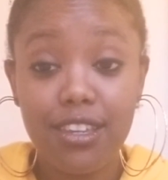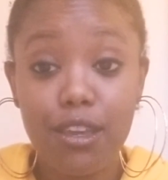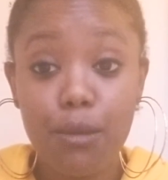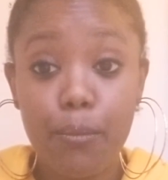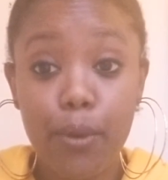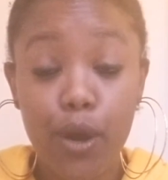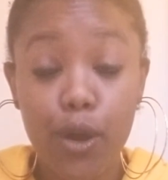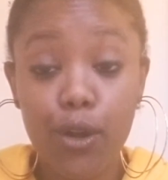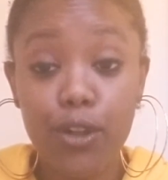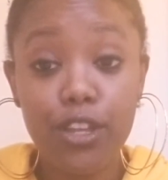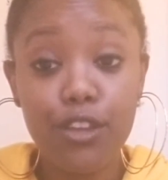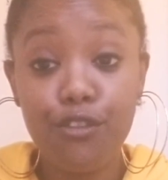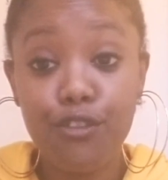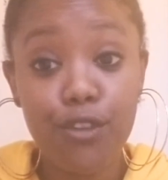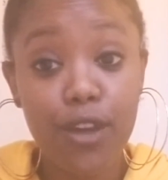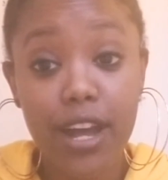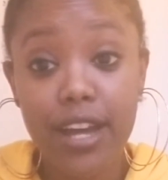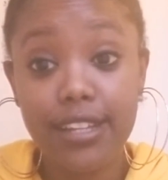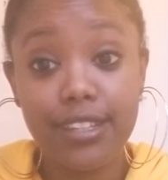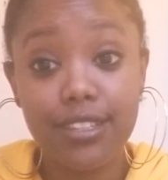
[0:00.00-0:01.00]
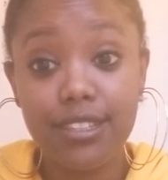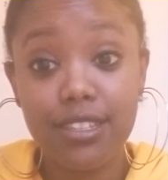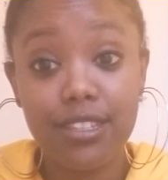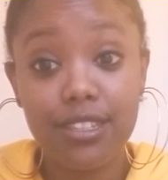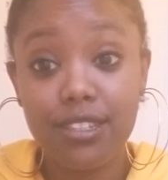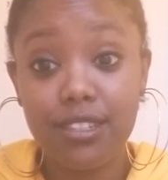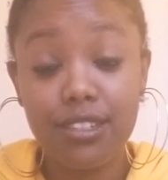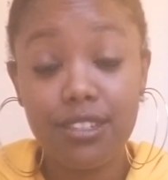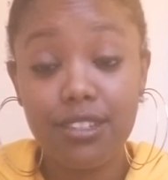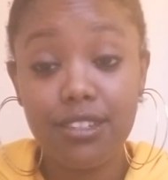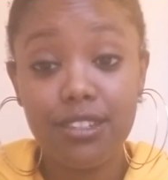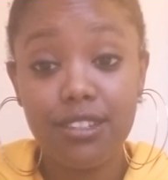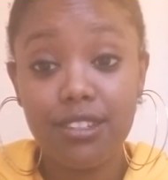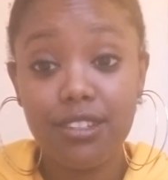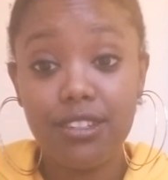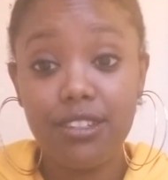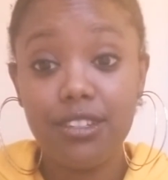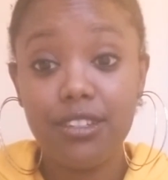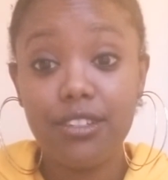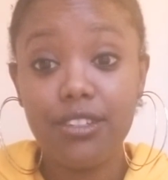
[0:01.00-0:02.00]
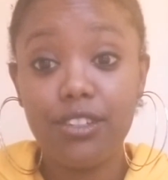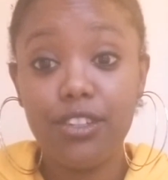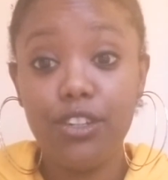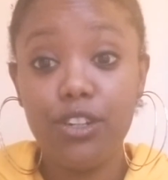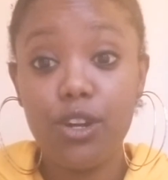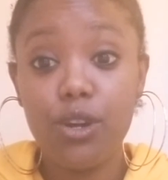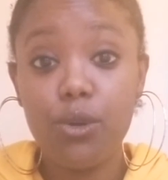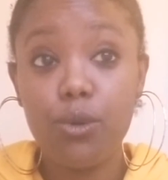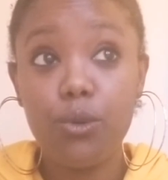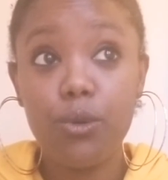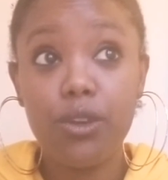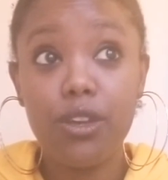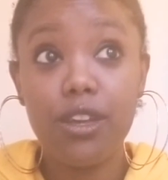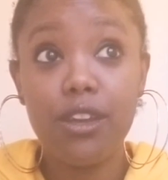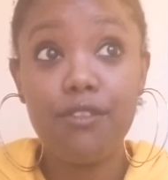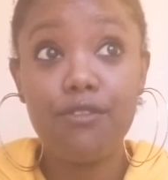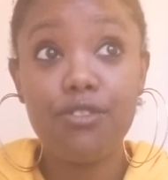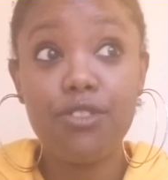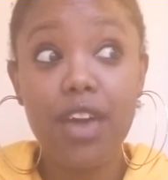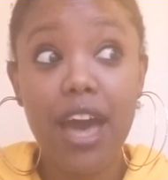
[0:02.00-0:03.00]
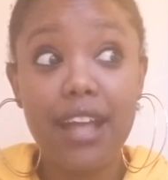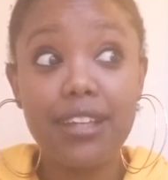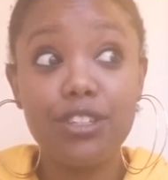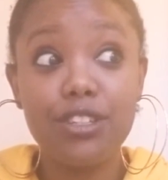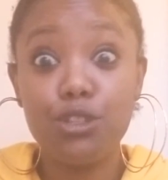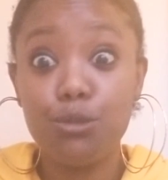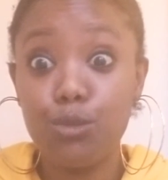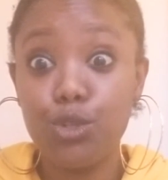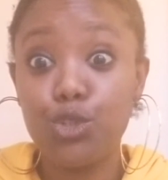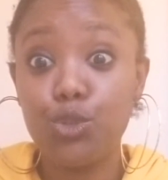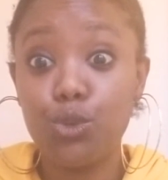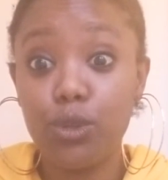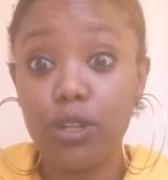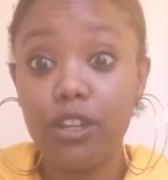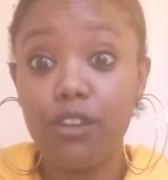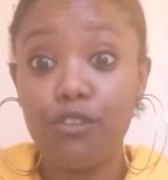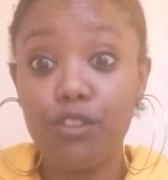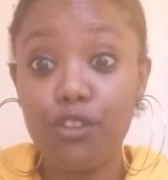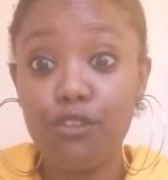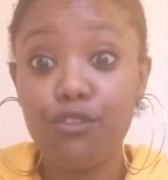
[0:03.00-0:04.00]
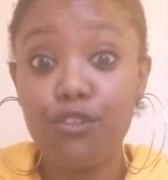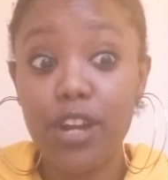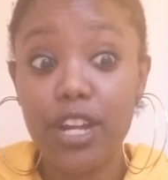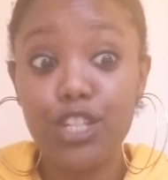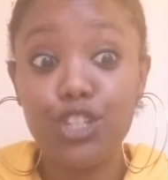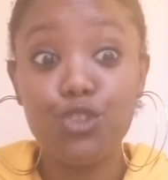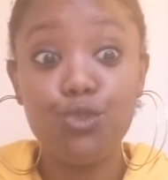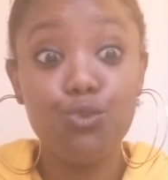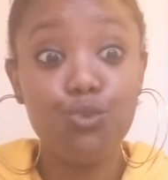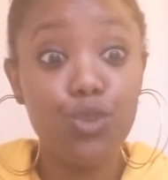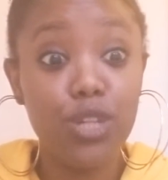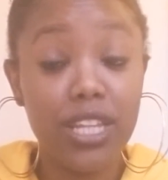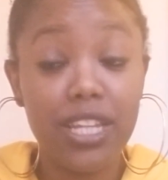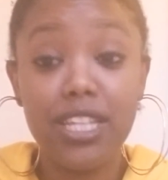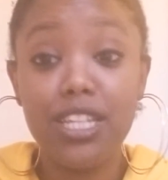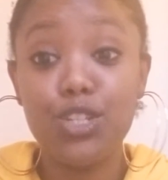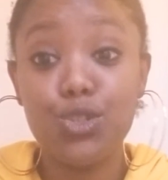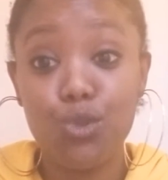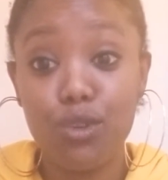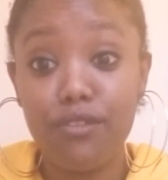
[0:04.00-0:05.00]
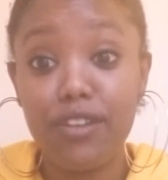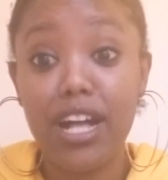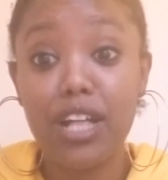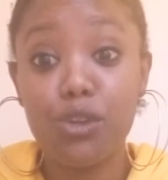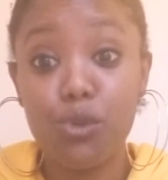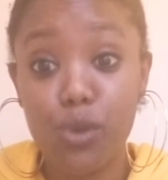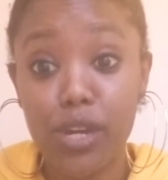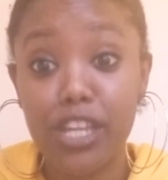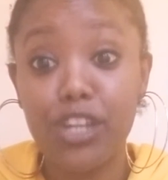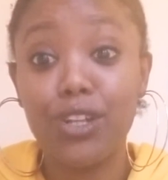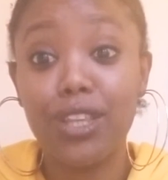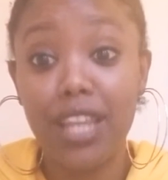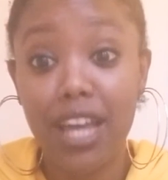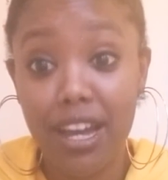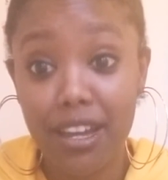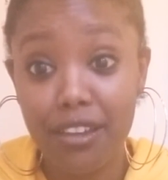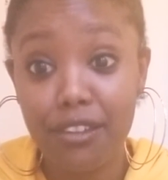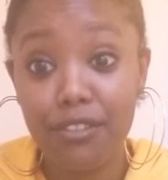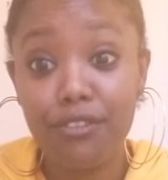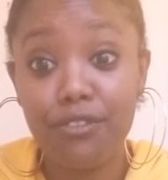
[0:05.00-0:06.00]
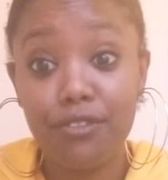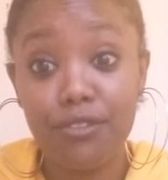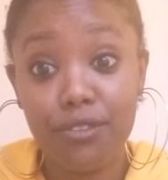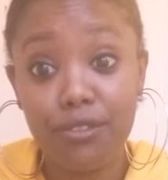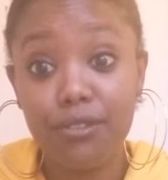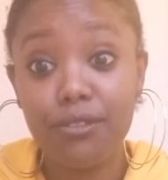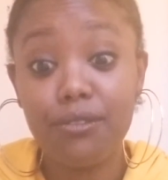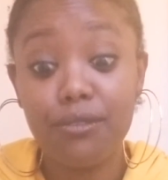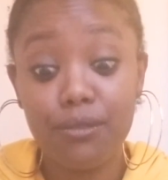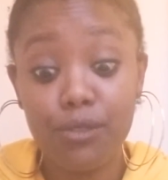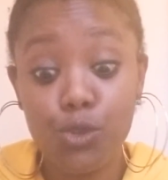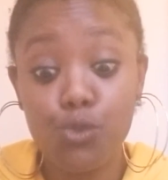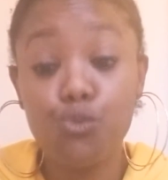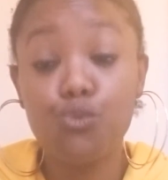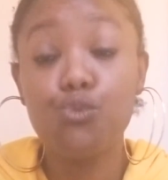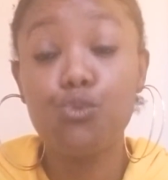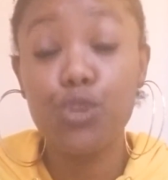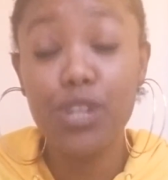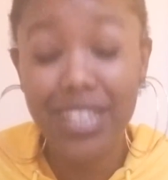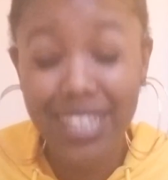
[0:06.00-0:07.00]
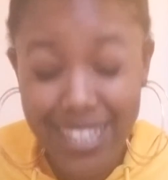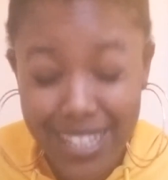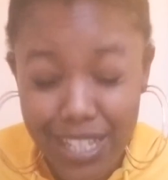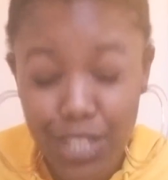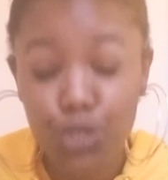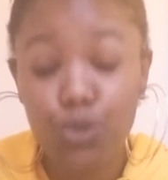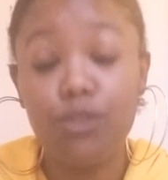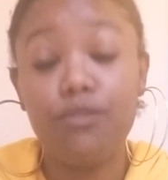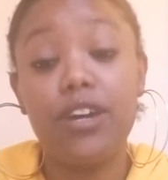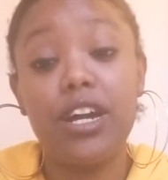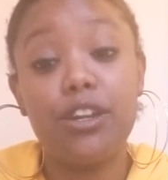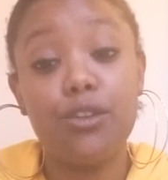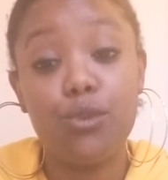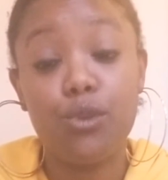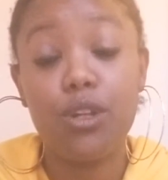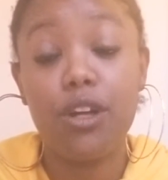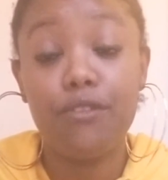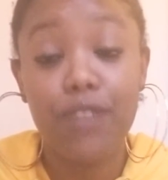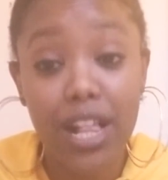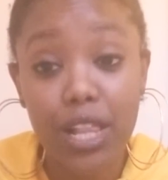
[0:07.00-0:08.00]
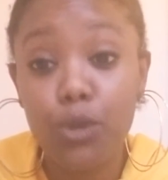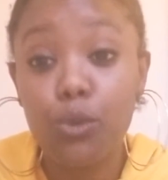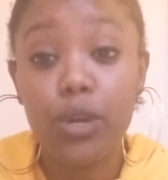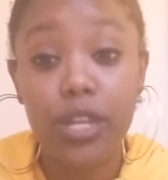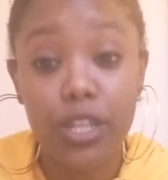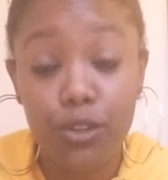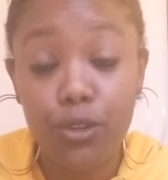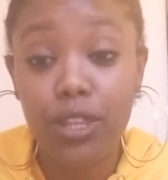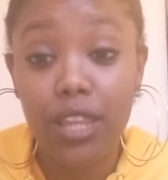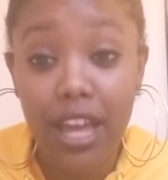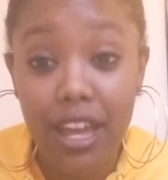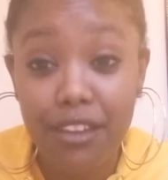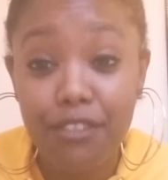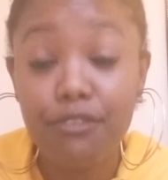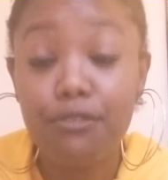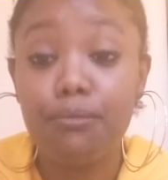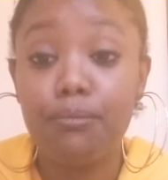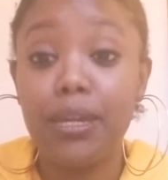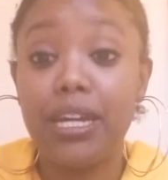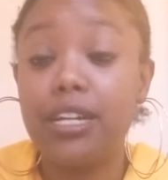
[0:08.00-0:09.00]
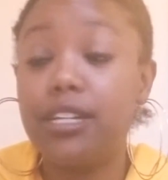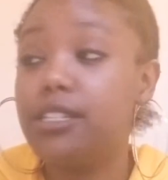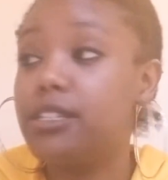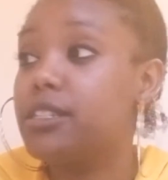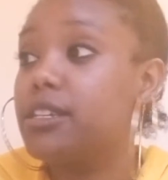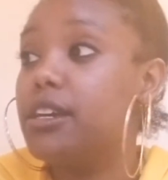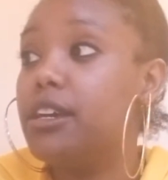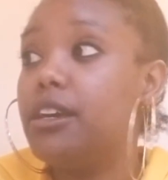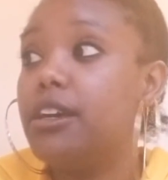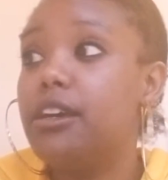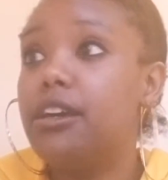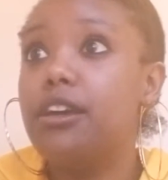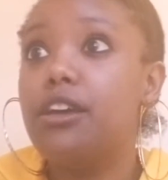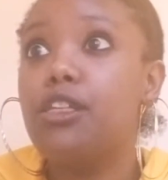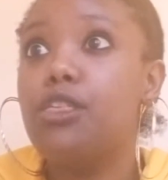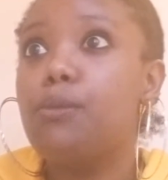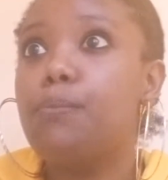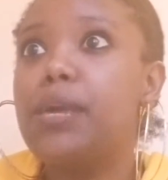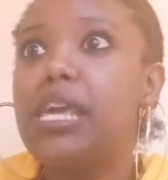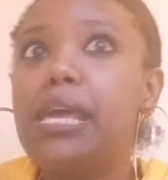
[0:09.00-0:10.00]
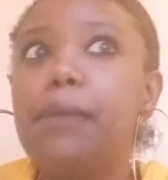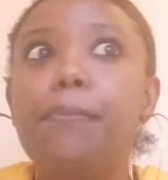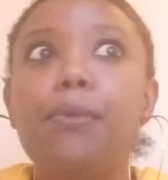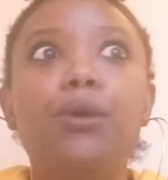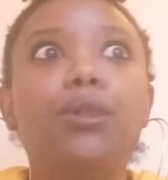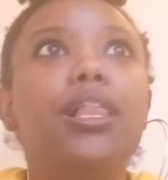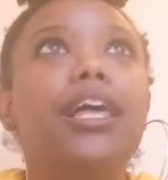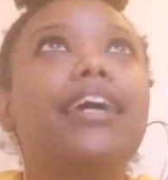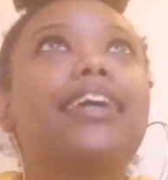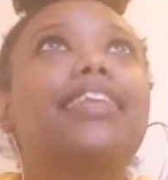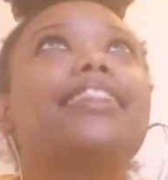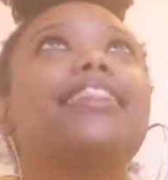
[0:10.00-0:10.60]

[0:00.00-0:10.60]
Party friends. You know, if that majority of your friends, you really need to evaluate your life. You really need to evaluate your life, because people like